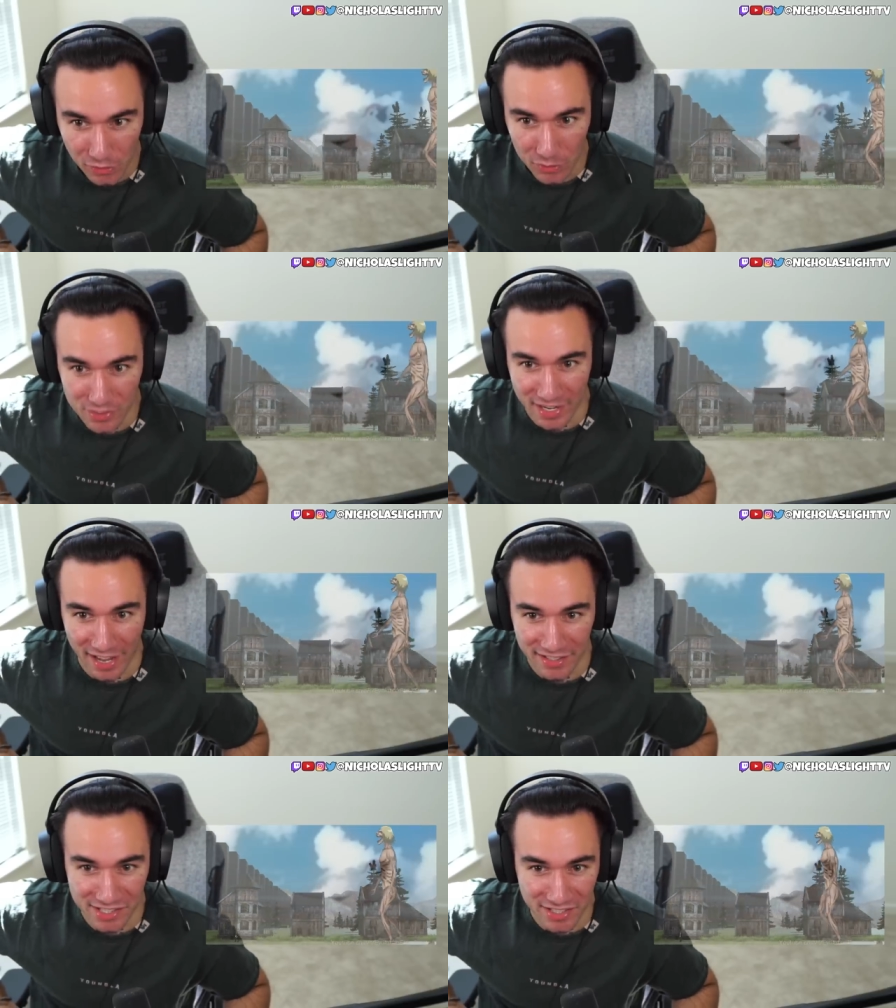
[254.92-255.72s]
Who's
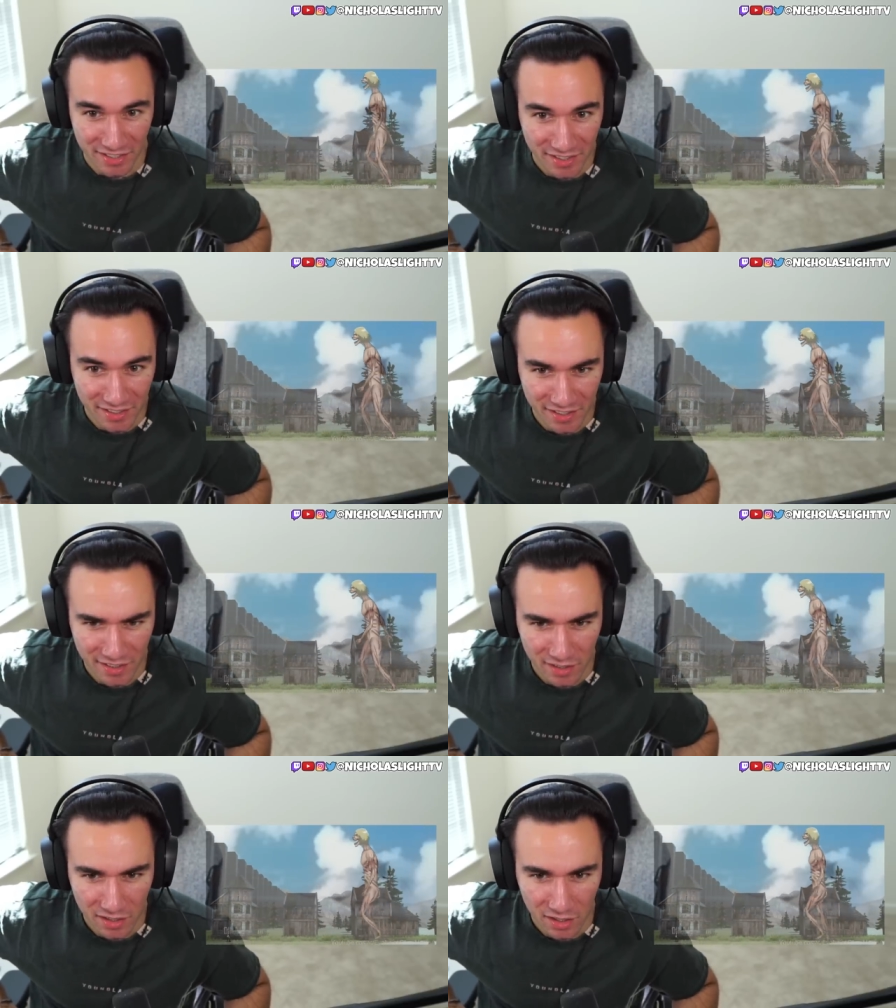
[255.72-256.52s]
next?
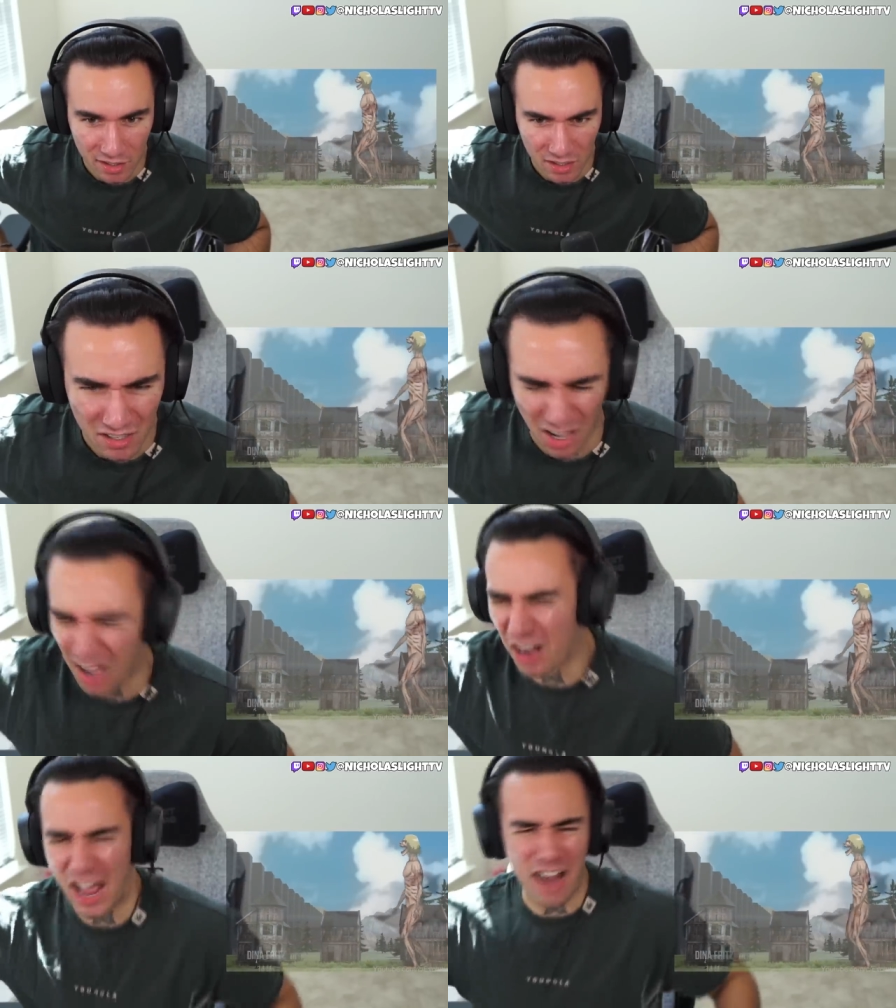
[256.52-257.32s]

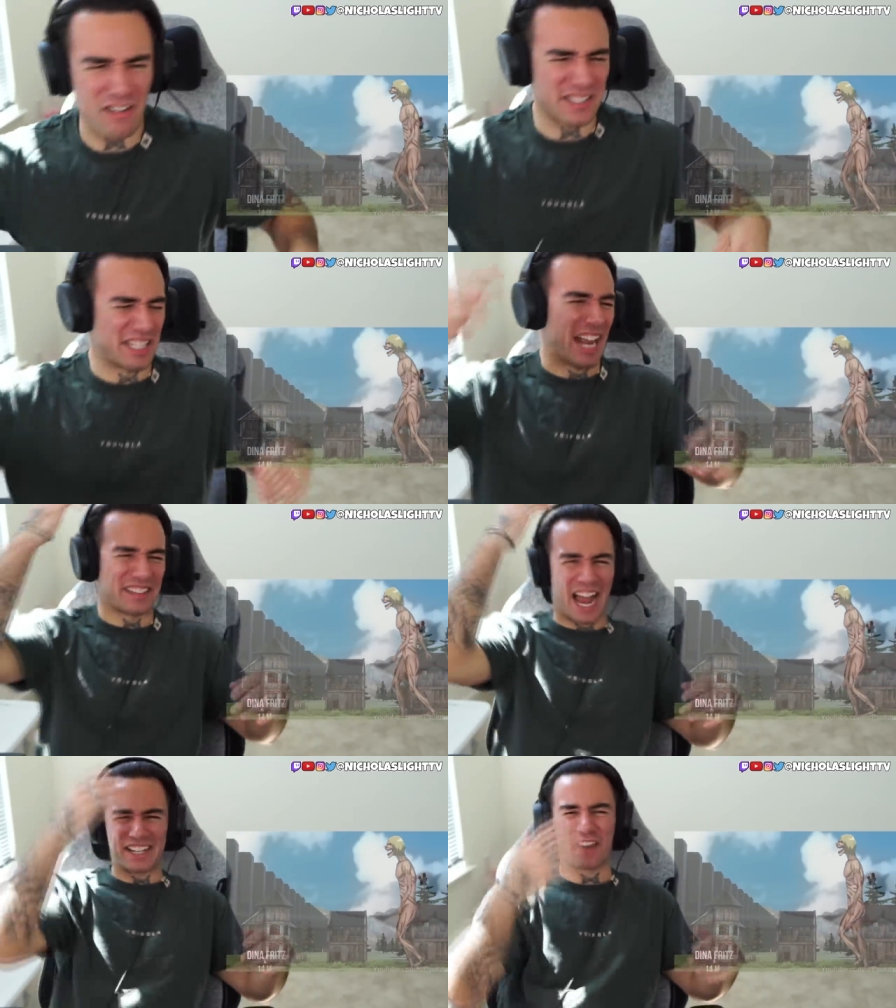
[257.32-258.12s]
Oh, Aaron
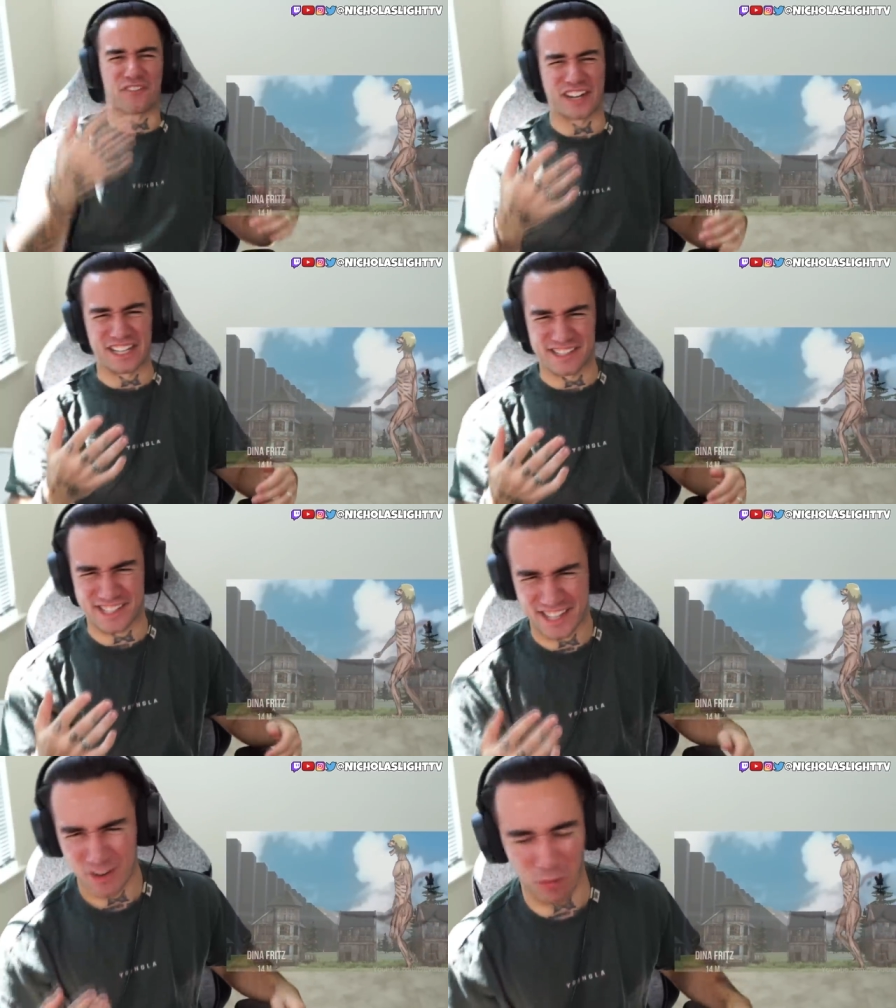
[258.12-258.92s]
Dina Fritz
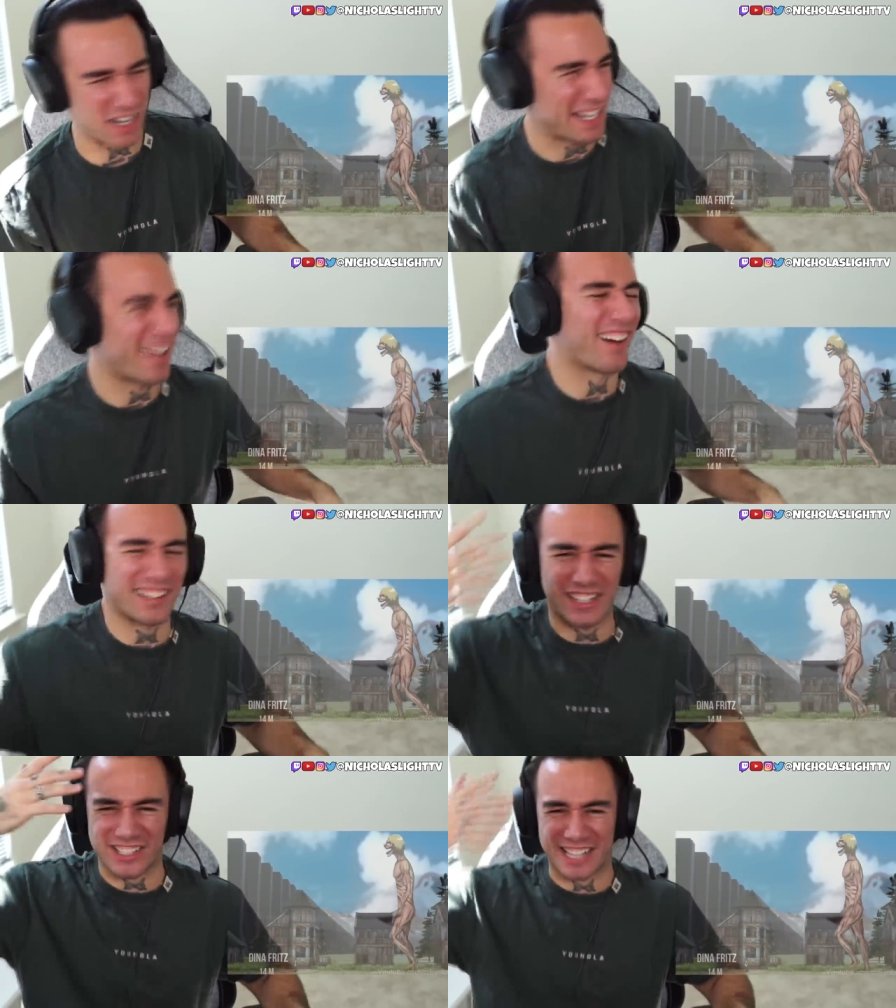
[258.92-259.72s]
one of the
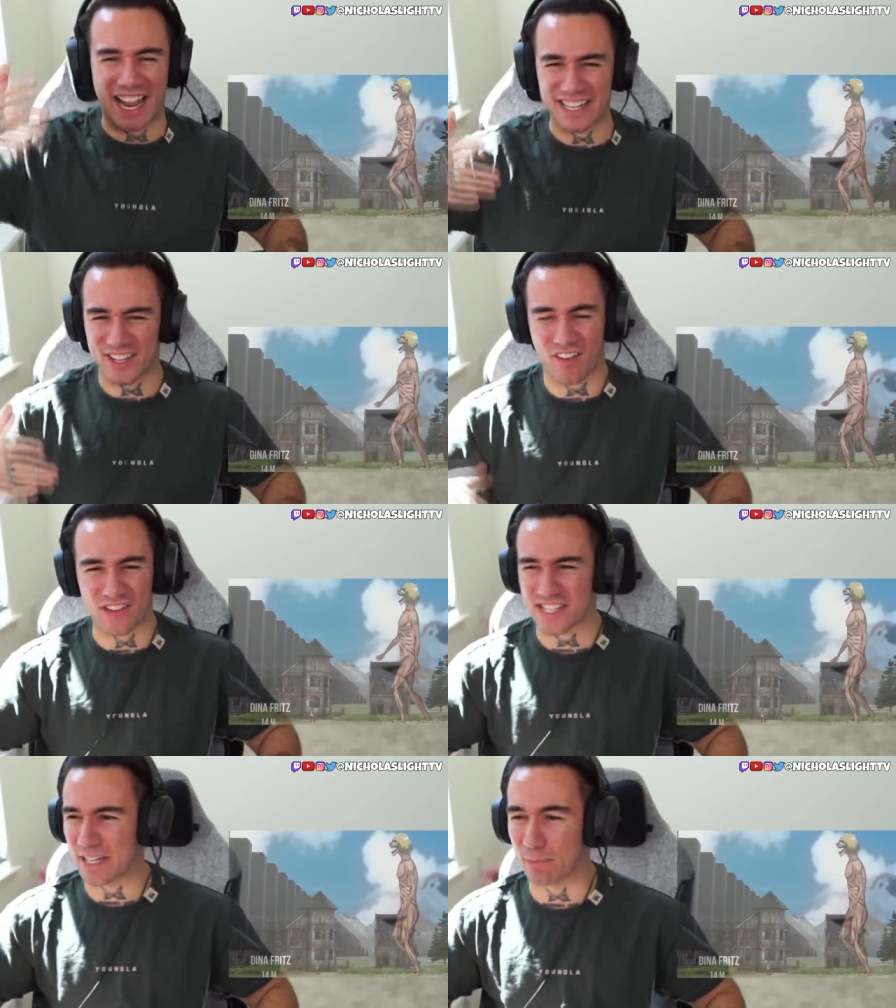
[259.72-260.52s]
ugliest titans I've
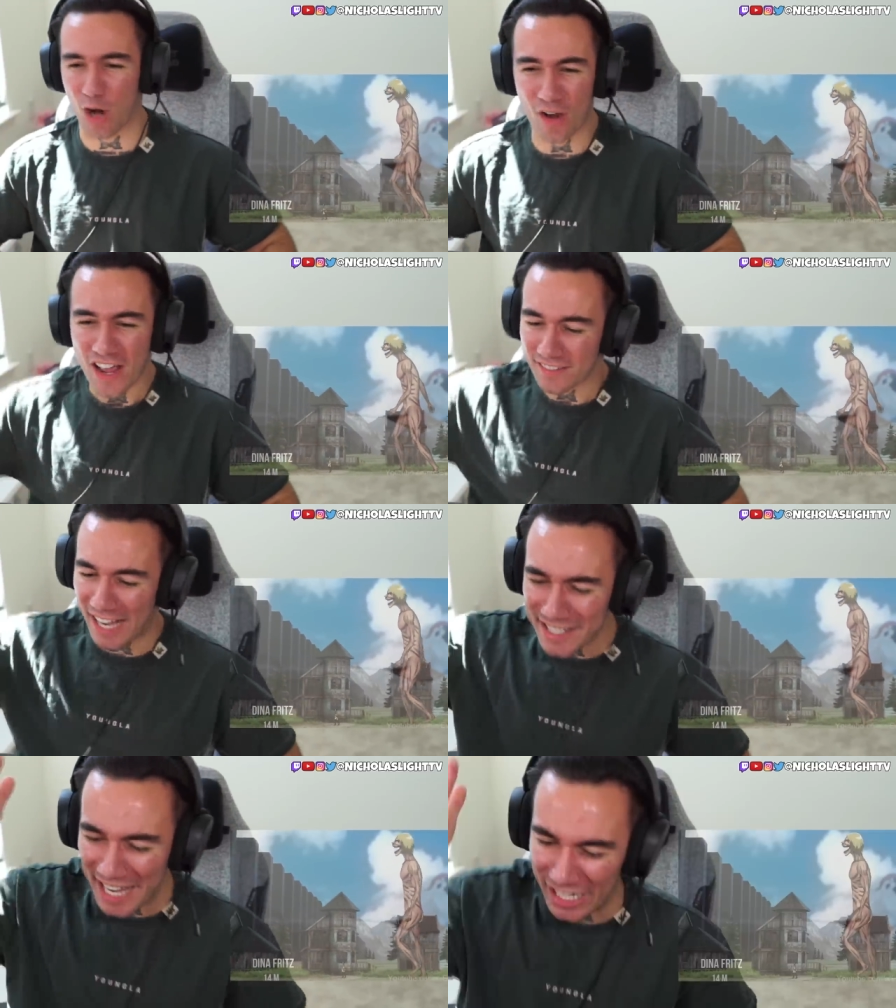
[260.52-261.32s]
ever seen, bro.
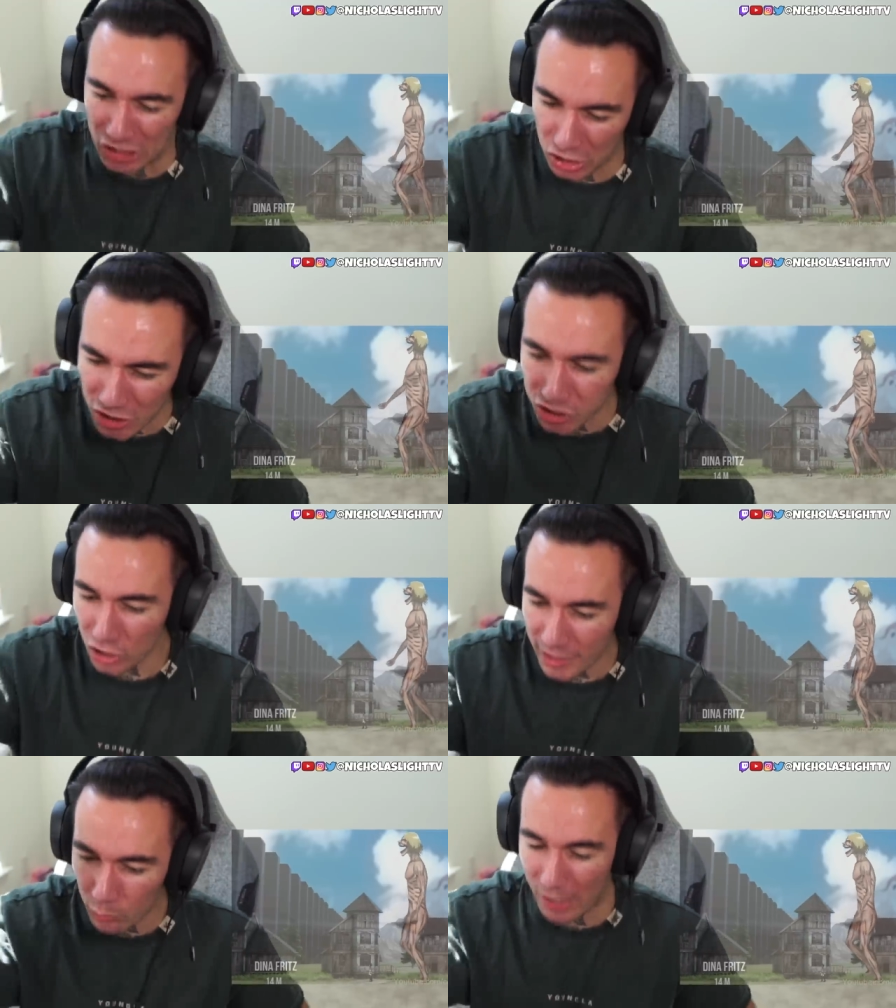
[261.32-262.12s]
They take
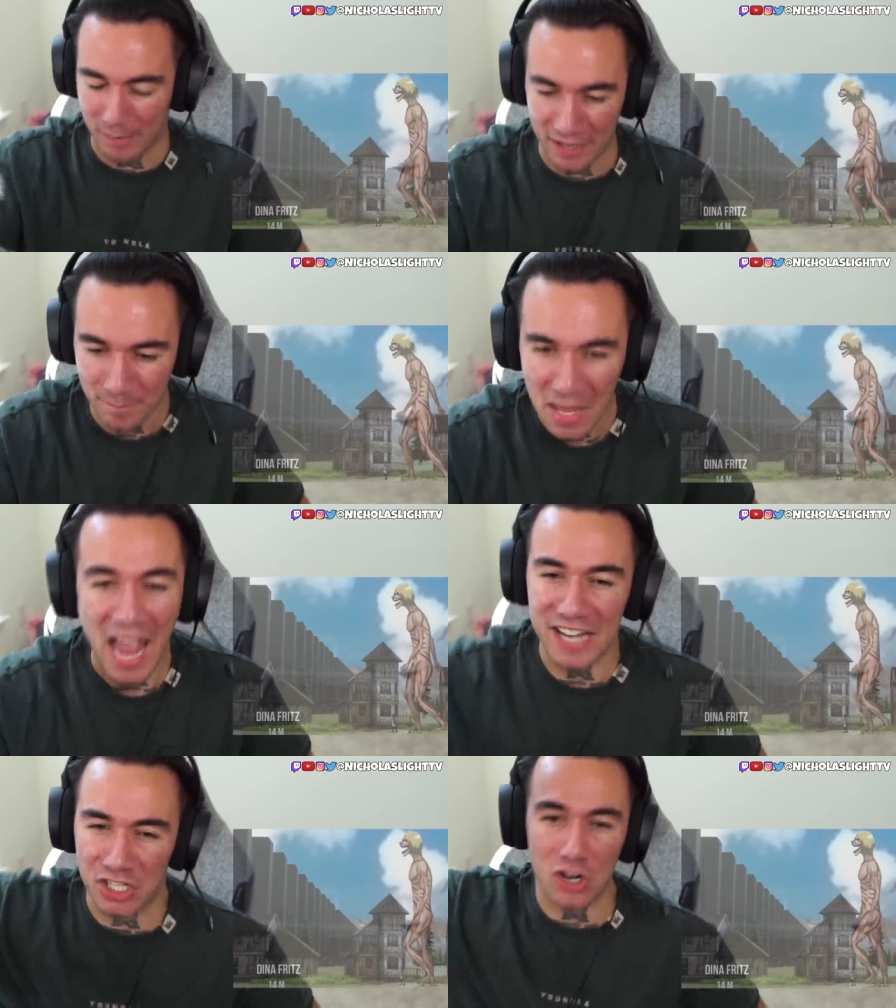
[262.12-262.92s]
good-looking women
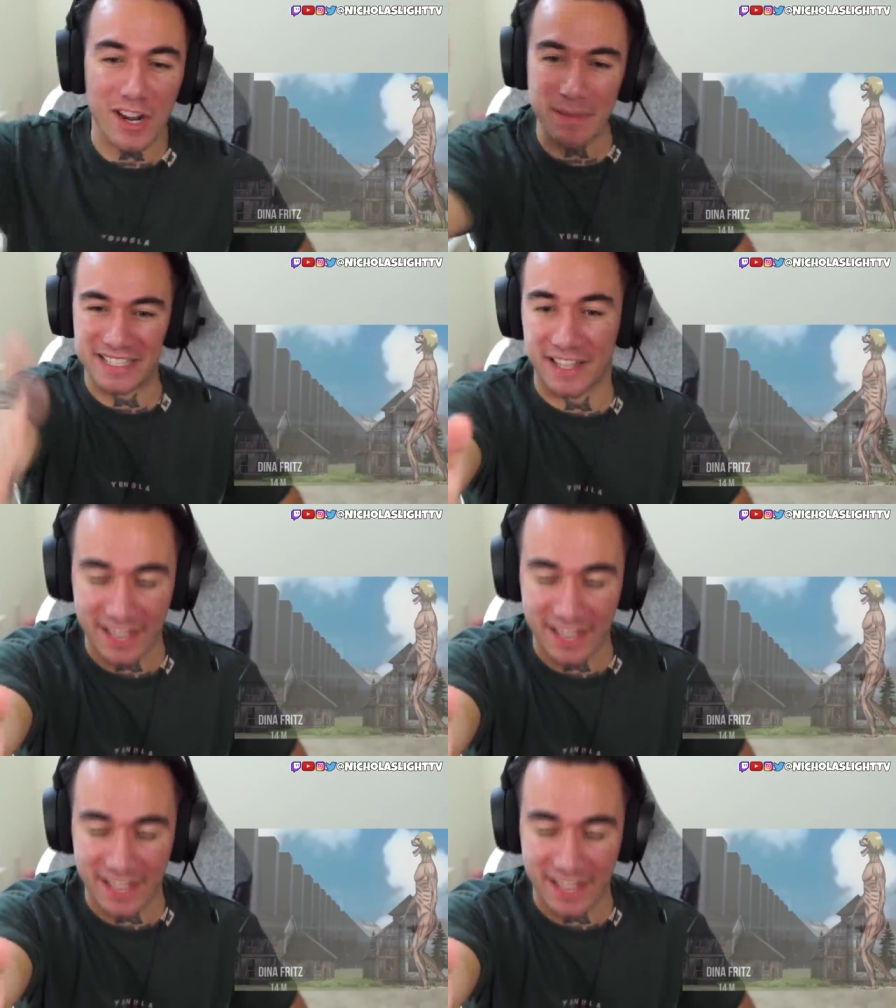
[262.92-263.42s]
and turn them into